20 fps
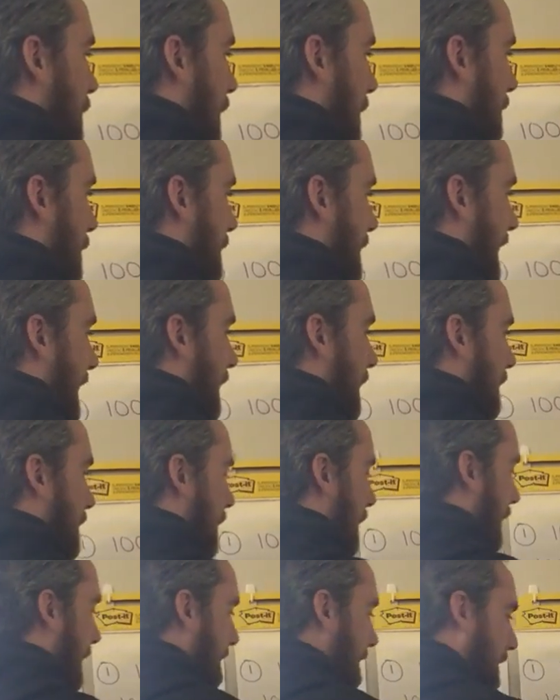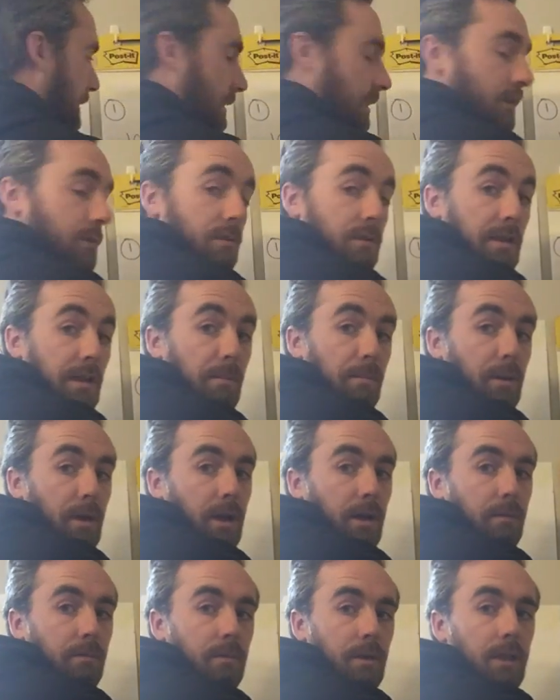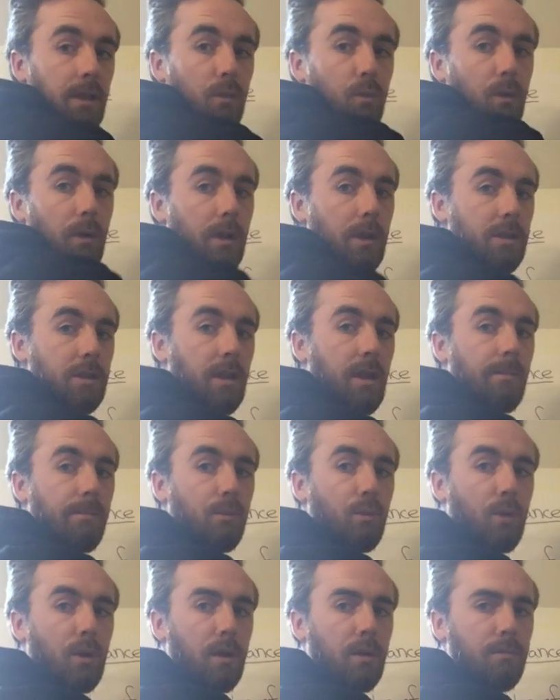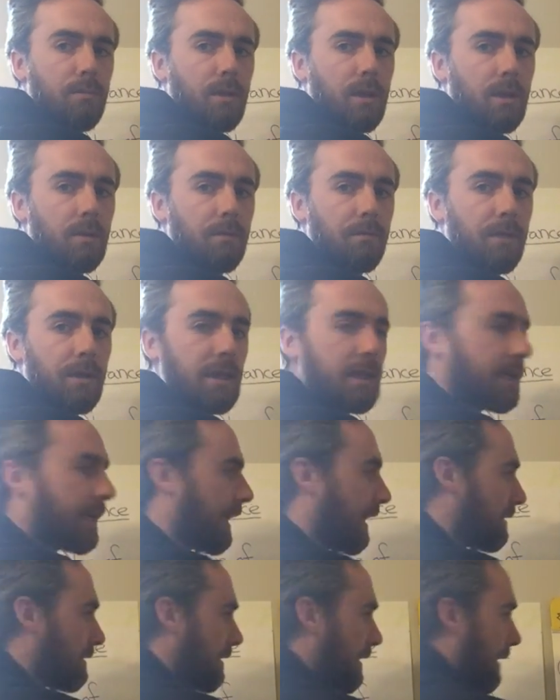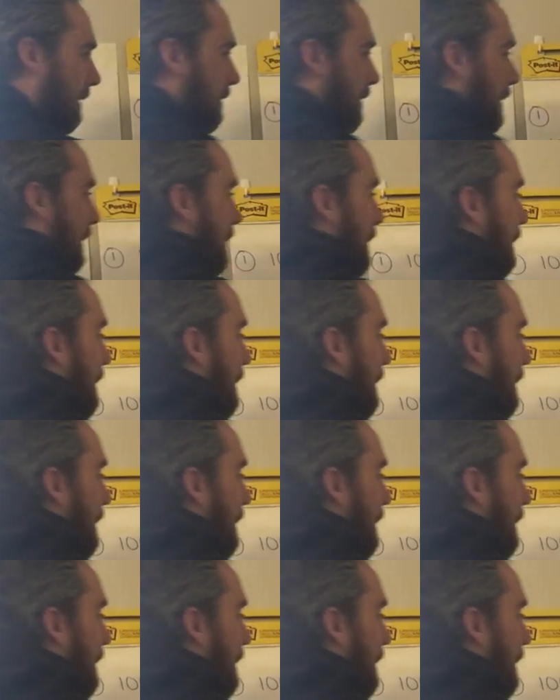so I put that on top because this one's on bottom. I need 1 on top and 1 on bottom if they're going to cancel out.